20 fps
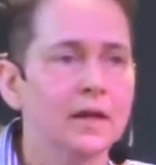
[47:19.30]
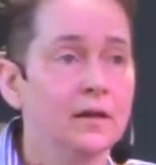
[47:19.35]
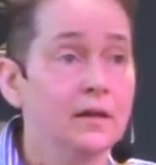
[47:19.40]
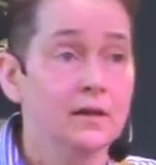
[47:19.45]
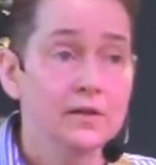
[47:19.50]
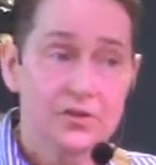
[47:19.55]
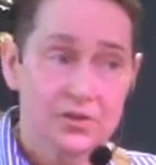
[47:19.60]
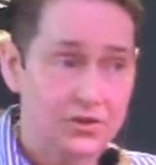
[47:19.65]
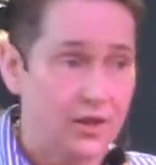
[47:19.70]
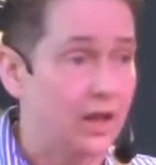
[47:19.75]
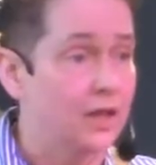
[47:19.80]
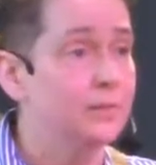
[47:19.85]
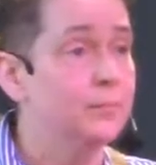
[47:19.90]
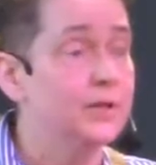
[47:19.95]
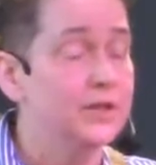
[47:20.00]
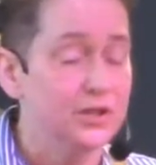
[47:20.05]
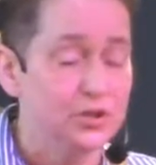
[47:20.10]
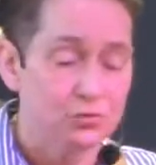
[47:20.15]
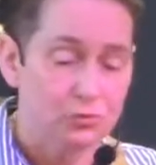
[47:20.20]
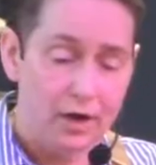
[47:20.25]
Solomon
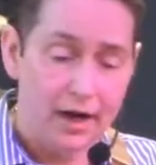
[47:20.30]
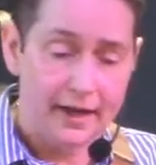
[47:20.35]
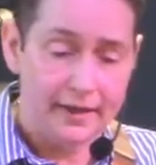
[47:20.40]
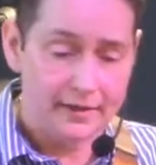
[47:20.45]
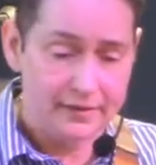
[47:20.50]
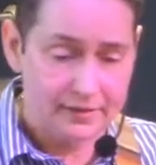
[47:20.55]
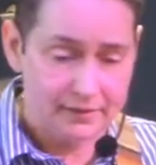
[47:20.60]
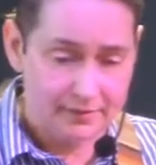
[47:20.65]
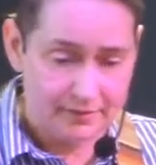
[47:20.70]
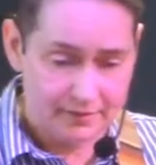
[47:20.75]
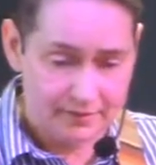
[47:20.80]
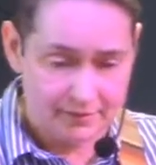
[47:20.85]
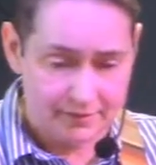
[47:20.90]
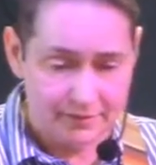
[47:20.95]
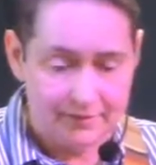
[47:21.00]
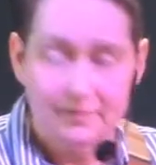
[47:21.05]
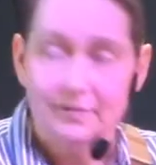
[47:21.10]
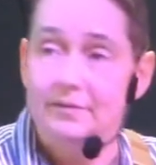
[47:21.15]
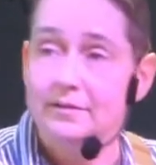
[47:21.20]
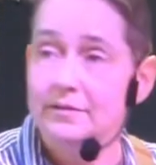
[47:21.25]
is right.
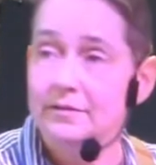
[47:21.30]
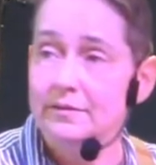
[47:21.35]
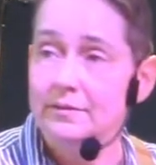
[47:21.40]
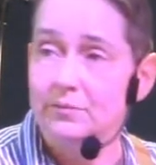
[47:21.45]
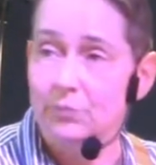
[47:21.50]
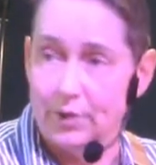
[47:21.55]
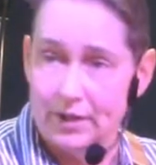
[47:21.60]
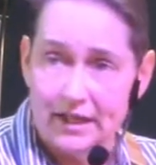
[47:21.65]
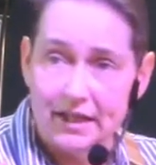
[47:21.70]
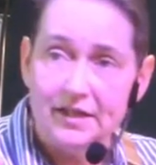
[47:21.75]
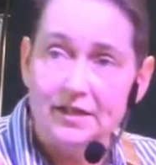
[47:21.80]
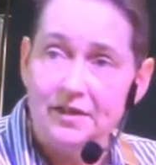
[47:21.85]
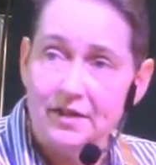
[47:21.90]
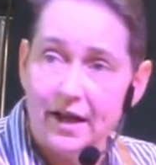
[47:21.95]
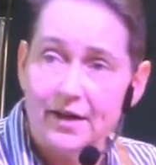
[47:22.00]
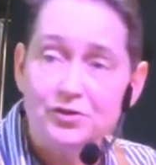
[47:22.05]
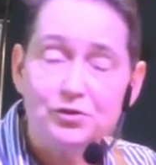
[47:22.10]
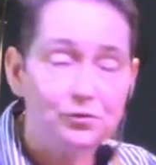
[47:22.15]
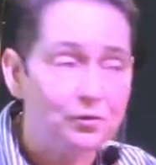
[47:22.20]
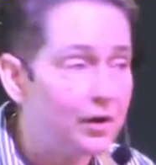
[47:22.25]
We need a
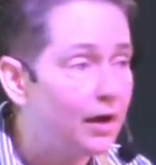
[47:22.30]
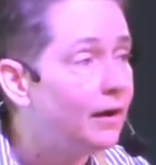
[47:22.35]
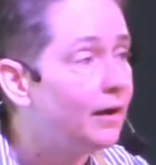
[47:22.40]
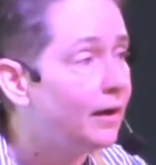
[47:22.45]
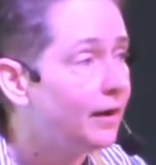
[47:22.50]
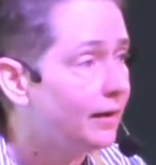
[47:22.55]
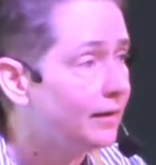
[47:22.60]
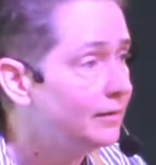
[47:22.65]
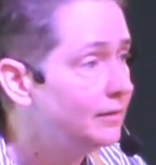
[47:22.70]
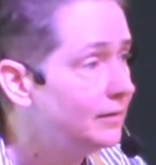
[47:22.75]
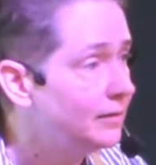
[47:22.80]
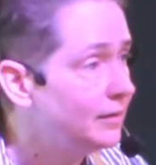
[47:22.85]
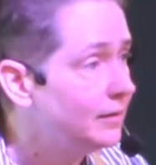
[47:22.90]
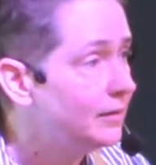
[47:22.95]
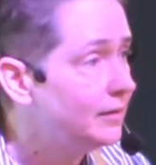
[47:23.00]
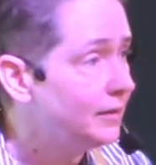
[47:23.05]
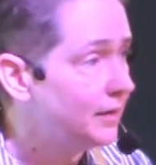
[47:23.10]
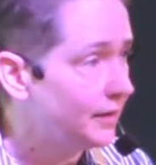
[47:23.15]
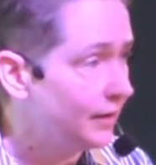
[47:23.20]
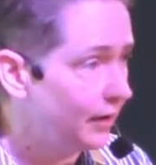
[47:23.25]
nicer God
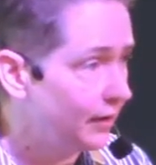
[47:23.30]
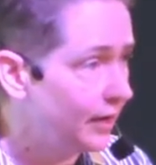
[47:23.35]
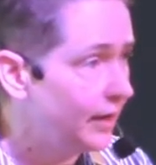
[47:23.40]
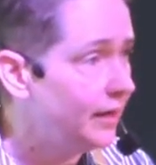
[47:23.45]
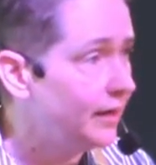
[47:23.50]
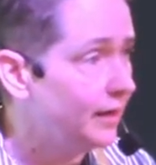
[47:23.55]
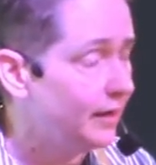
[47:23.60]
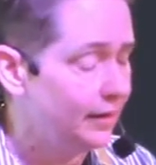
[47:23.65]
in our head.